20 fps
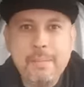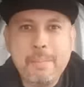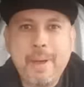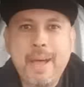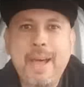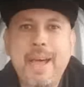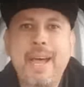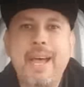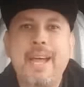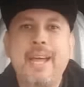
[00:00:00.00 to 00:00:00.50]

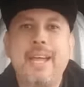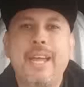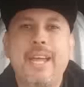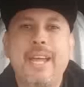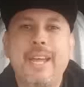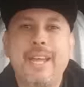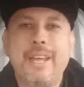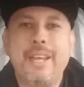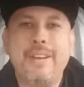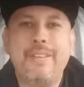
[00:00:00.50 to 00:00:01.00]

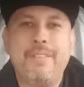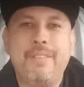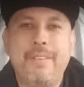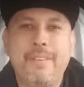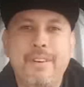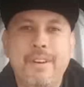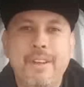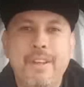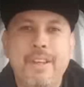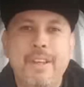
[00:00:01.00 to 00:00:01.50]
by,
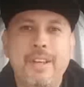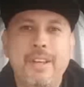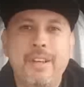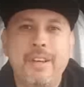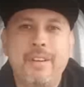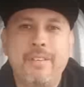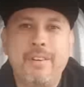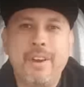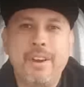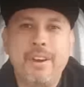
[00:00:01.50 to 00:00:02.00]

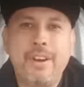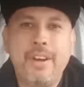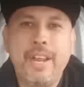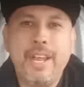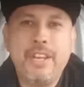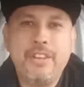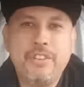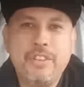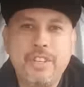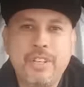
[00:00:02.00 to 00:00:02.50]
Raider
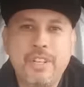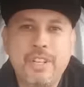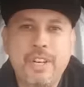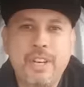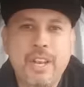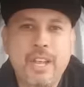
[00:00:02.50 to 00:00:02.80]
Nation.